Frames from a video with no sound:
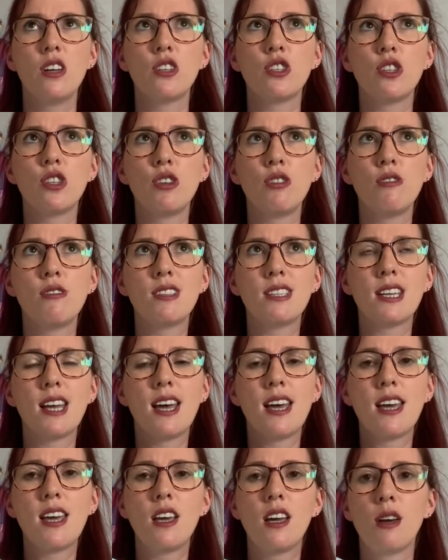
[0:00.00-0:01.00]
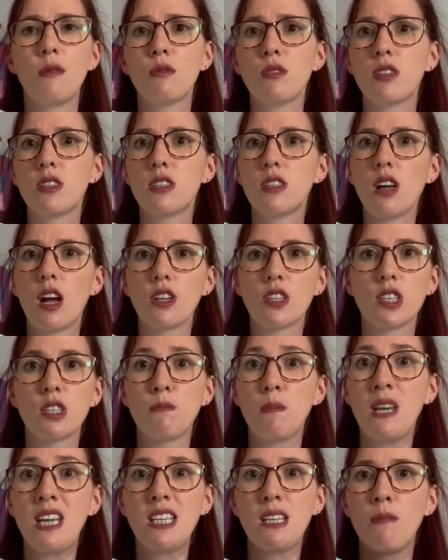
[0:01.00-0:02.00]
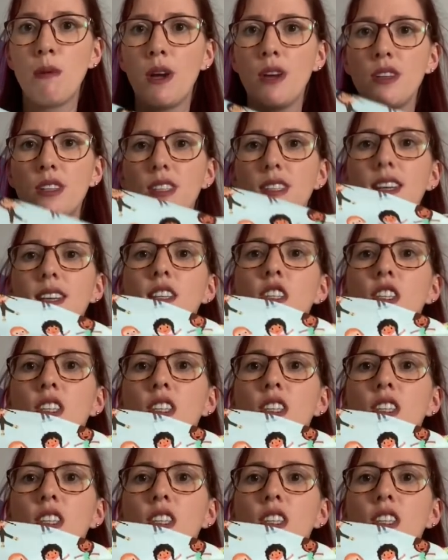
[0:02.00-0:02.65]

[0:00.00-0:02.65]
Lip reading: Tuesday. It was such speedy postage.